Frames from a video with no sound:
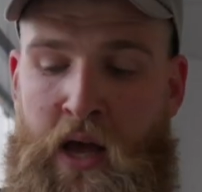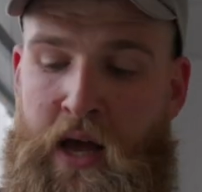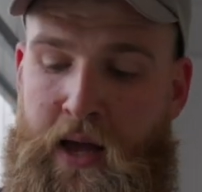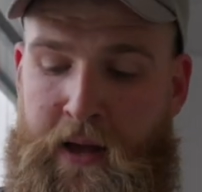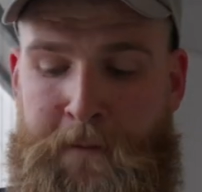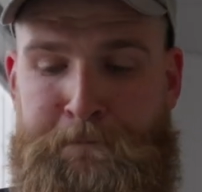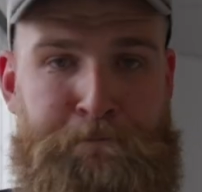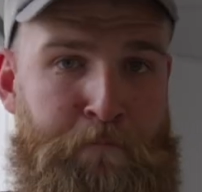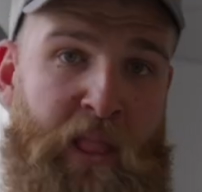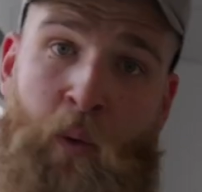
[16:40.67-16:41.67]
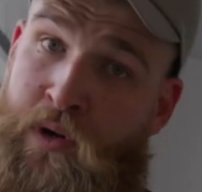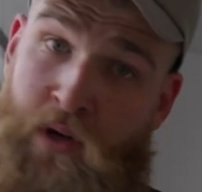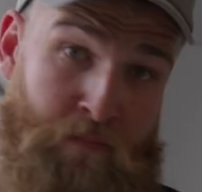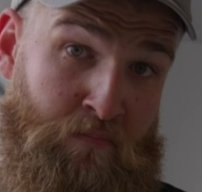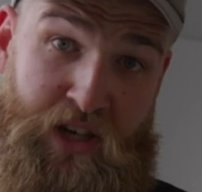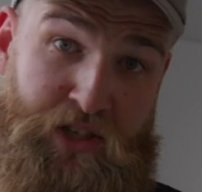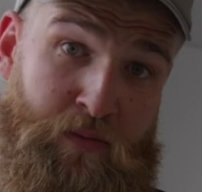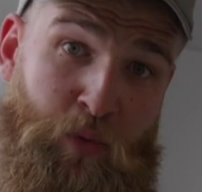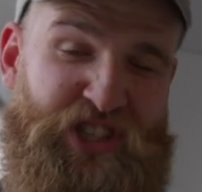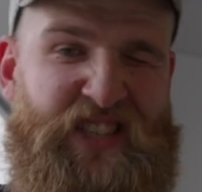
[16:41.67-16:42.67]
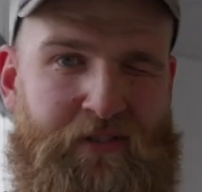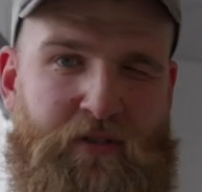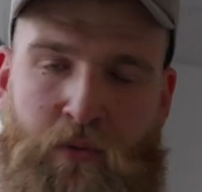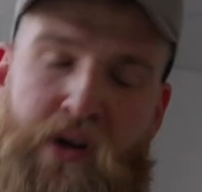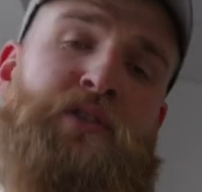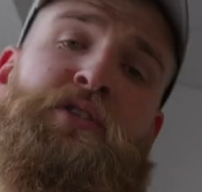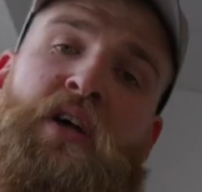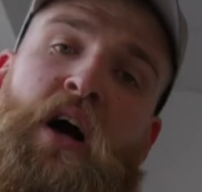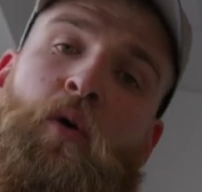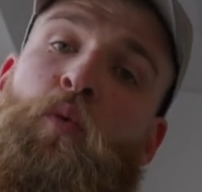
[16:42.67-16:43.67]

with stiffer rods, I